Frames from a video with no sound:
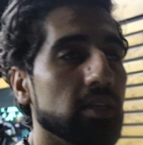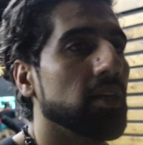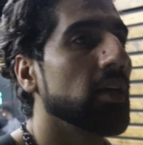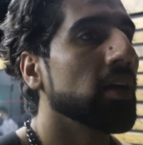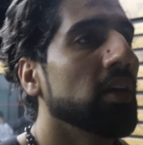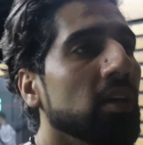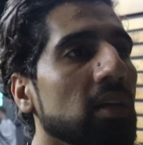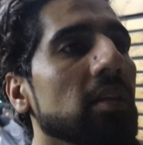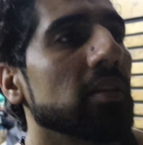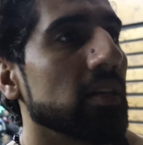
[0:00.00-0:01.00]

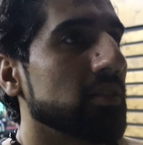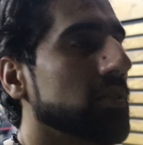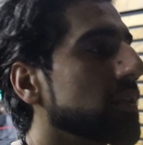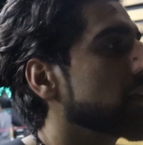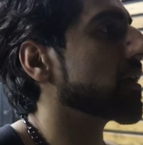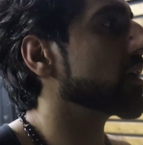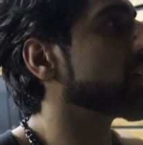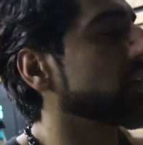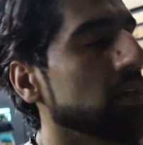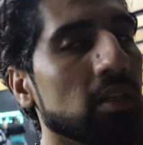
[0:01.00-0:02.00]
and that's it.
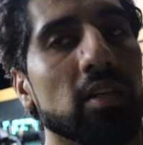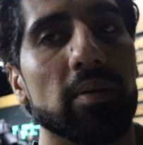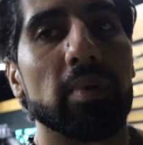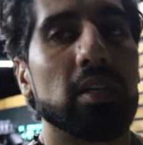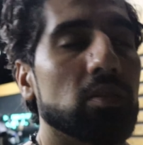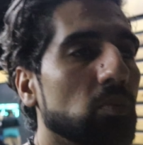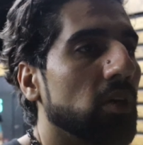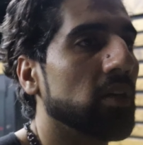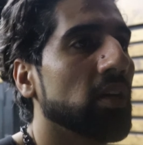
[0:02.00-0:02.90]
I'm gonna get back to work.